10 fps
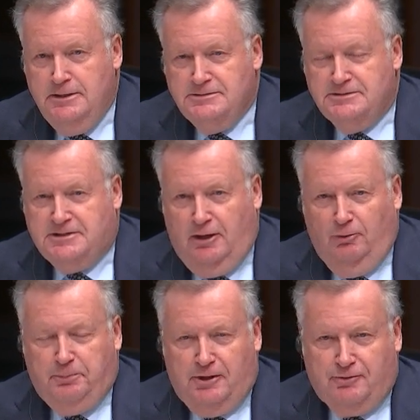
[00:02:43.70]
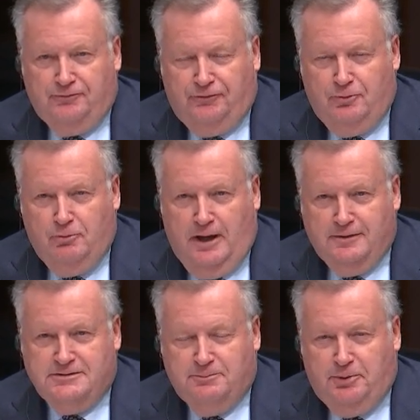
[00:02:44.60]
to tell parents who
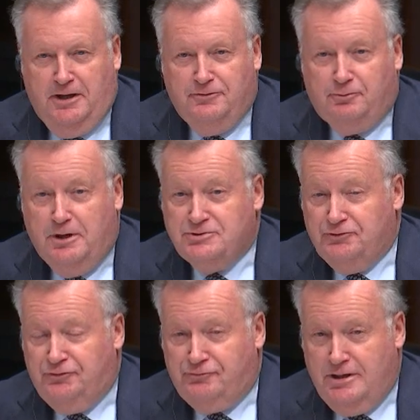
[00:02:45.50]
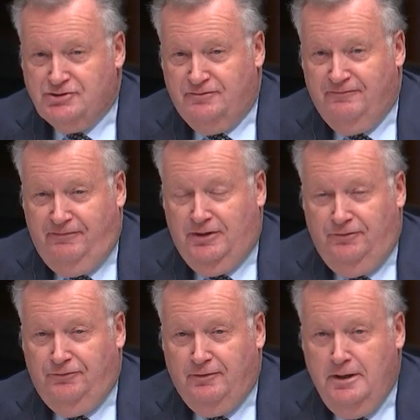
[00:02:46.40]
had to pay the registration
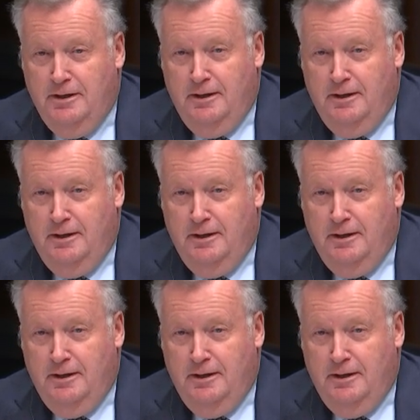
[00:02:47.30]
fees,